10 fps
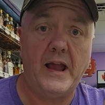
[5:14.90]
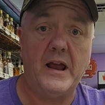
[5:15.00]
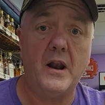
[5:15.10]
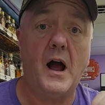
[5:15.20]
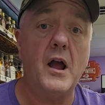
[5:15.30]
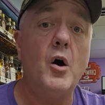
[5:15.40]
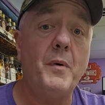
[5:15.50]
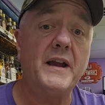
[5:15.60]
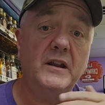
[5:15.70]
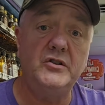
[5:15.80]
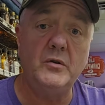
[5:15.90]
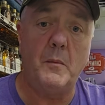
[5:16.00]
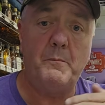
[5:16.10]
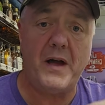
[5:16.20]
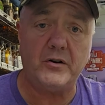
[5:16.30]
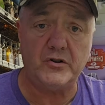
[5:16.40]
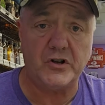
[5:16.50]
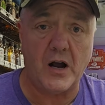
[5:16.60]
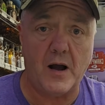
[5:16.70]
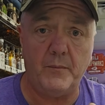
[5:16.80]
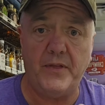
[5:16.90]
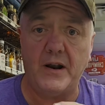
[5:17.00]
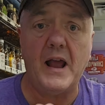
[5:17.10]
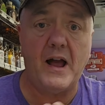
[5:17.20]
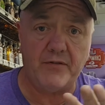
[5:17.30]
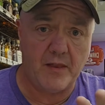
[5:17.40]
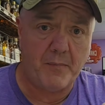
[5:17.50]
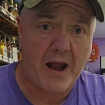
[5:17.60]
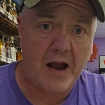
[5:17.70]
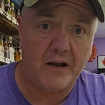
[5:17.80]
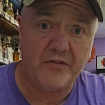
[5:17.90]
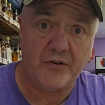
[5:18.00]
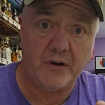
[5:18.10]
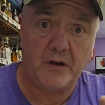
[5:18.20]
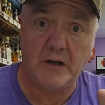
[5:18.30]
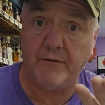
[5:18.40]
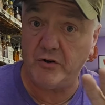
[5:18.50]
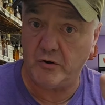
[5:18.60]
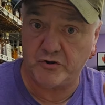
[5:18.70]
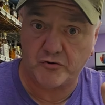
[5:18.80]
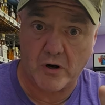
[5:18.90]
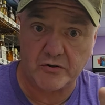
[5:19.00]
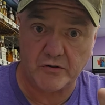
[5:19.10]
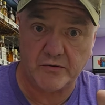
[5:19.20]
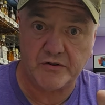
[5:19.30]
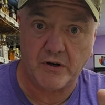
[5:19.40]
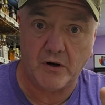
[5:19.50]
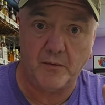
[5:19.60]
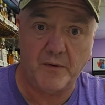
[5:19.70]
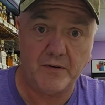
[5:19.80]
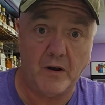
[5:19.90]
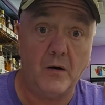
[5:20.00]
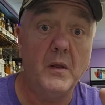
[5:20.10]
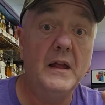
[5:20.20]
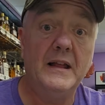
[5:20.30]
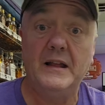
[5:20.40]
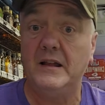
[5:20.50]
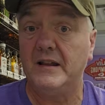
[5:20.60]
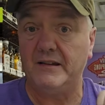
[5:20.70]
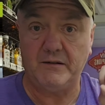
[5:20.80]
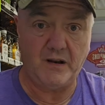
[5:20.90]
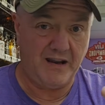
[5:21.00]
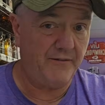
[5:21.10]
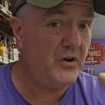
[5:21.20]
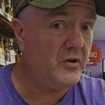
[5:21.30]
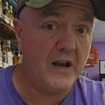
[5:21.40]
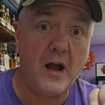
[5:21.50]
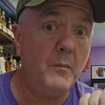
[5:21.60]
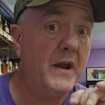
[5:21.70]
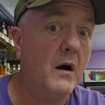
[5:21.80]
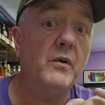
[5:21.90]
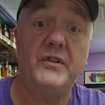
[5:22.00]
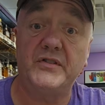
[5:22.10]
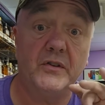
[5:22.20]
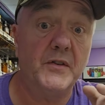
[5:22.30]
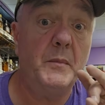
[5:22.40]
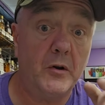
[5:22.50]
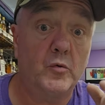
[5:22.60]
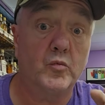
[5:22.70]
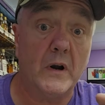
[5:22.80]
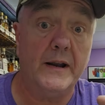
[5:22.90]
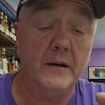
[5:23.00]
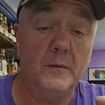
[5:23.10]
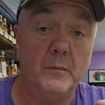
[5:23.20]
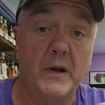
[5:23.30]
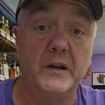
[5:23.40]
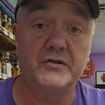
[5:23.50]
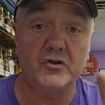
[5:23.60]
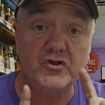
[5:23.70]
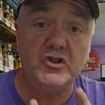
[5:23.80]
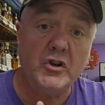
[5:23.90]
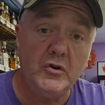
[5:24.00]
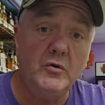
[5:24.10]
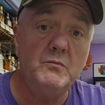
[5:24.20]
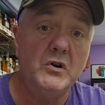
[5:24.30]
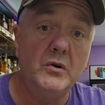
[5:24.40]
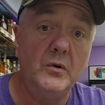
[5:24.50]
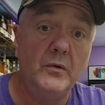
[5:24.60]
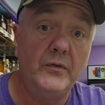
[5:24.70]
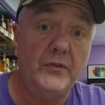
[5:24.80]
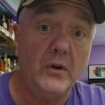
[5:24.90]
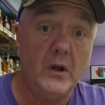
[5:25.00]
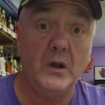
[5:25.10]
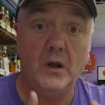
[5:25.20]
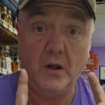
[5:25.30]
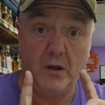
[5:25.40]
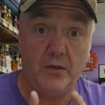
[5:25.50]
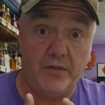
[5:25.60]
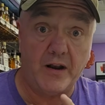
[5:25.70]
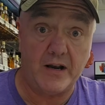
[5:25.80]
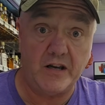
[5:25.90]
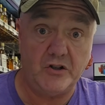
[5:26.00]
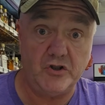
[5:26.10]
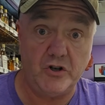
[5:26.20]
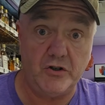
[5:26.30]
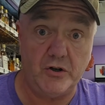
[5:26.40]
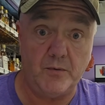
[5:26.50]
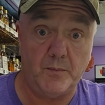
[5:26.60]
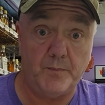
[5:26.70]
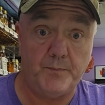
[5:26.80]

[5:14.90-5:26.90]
And I hope I can do a better job than I have in the past giving you instructions. So, if you could help me out with this would be great, because there's 2 moves that I need you to do.